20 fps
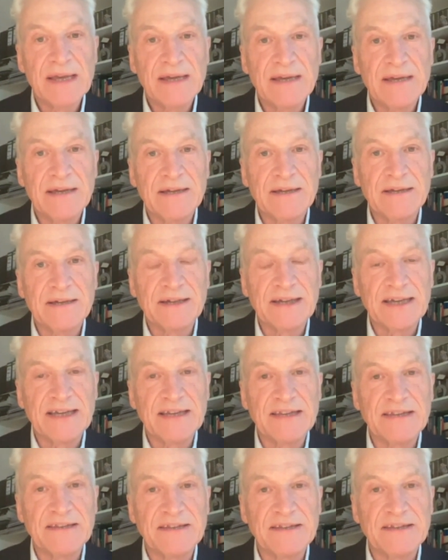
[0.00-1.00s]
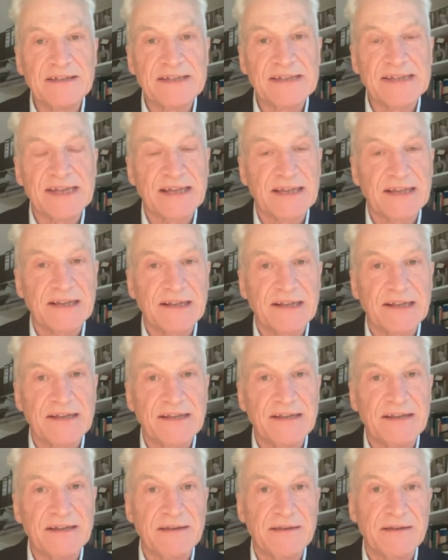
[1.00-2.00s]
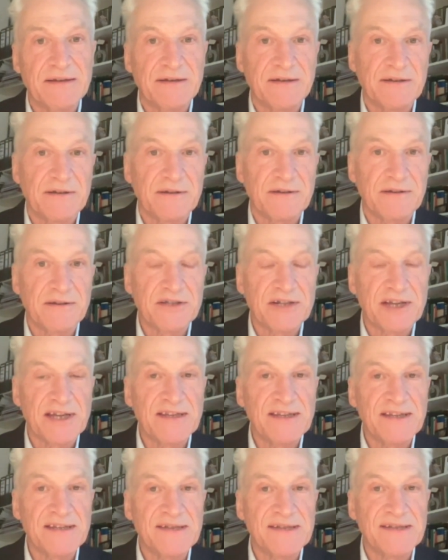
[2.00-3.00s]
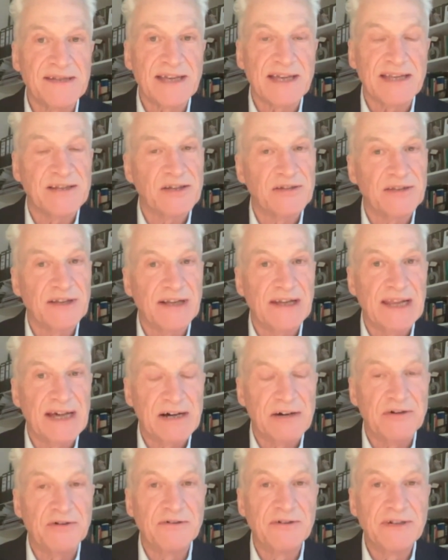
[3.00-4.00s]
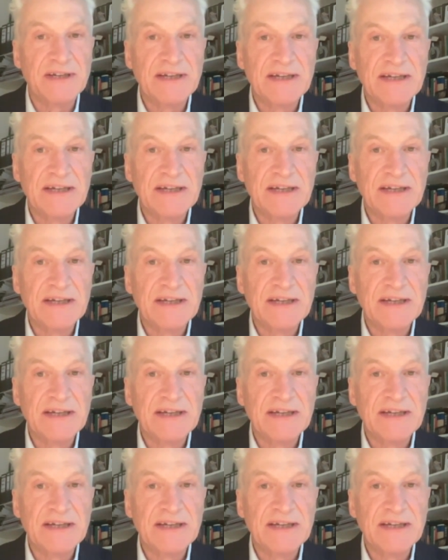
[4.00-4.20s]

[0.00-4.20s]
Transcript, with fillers: Uh, and uh, secondly, the Chinese cannot allow